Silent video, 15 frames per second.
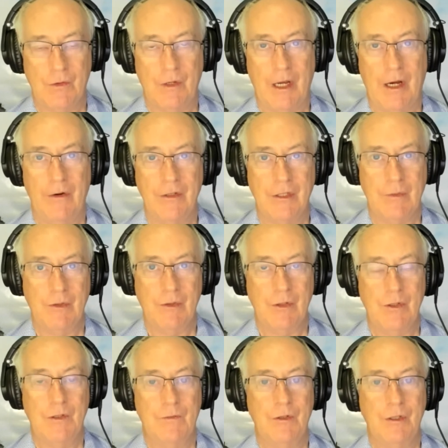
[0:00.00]
currency which is
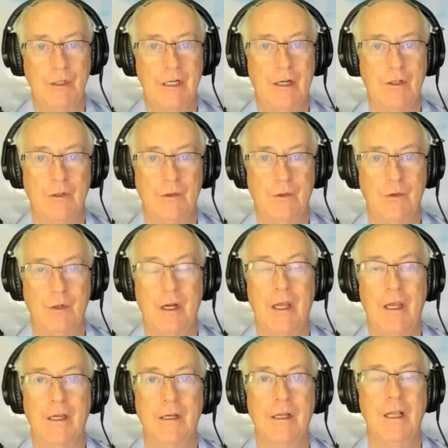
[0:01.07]
used for international
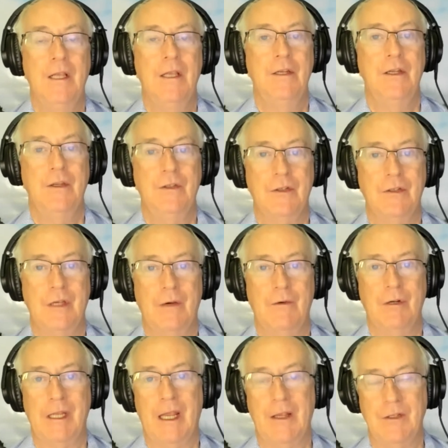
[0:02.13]
trade
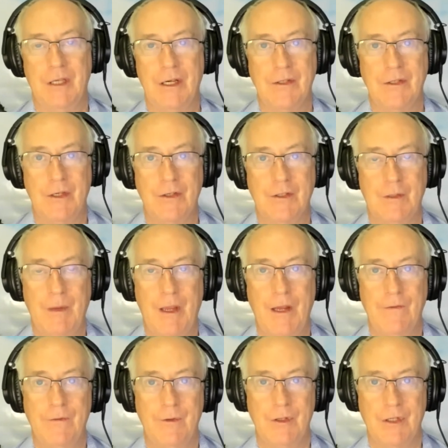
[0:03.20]
necessarily has excess
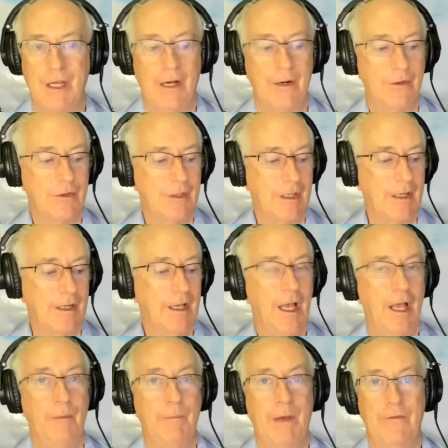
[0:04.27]
demand for its currency
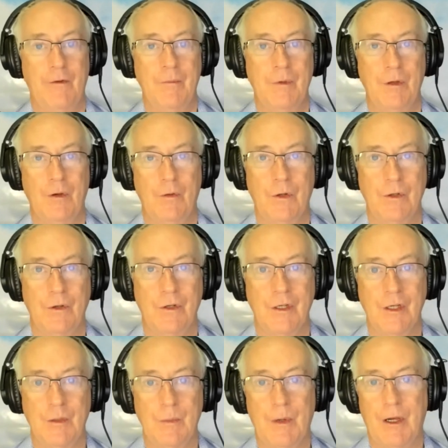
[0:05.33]
above and beyond what you
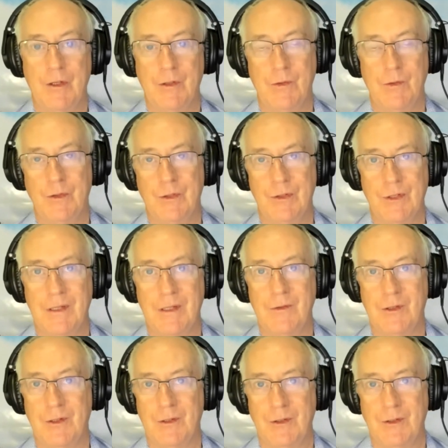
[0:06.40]
need to buy its goods and
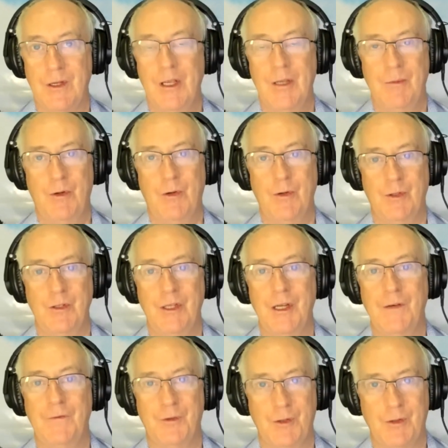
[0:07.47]
services, because you need
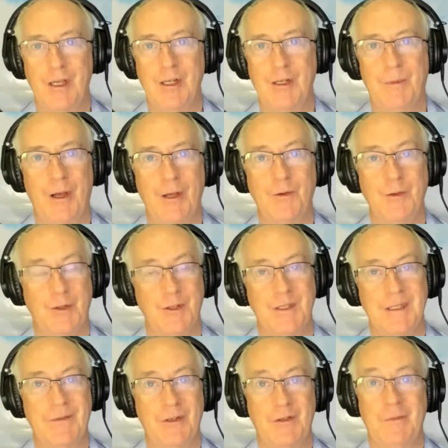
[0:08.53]
it for trade to buy goods and
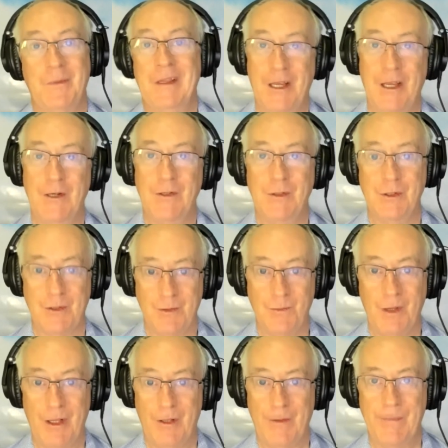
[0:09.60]
services from other countries as
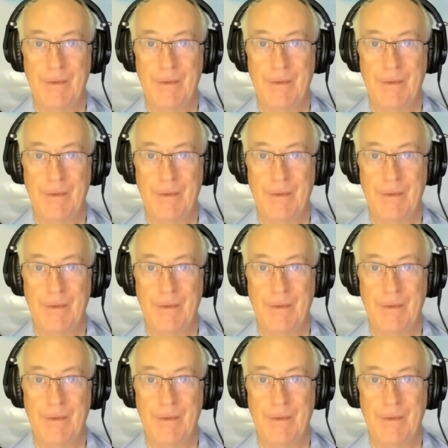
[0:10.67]
well.